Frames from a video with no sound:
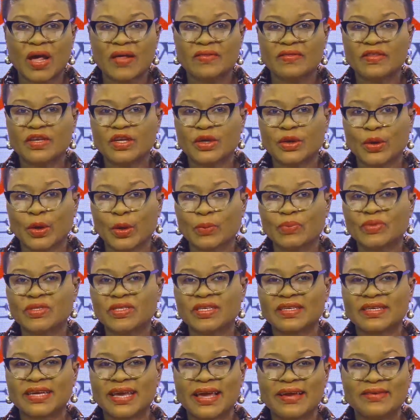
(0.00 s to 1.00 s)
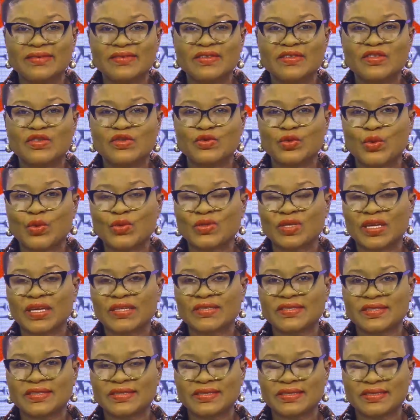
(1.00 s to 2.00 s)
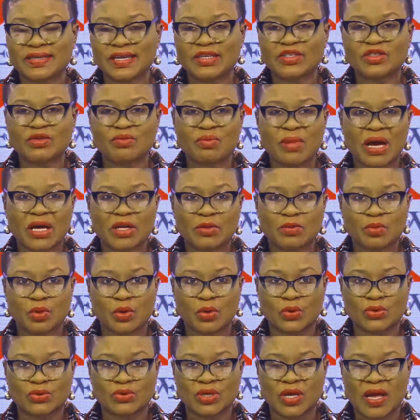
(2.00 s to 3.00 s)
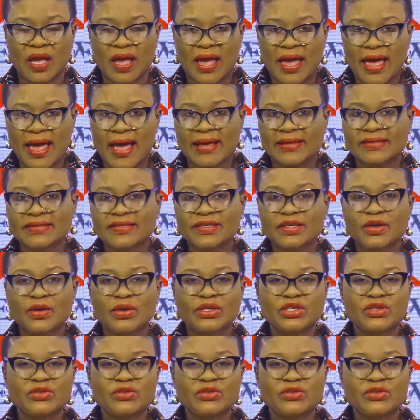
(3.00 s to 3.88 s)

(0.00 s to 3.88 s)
ethnic groups in India's northeastern state of Manipur, as security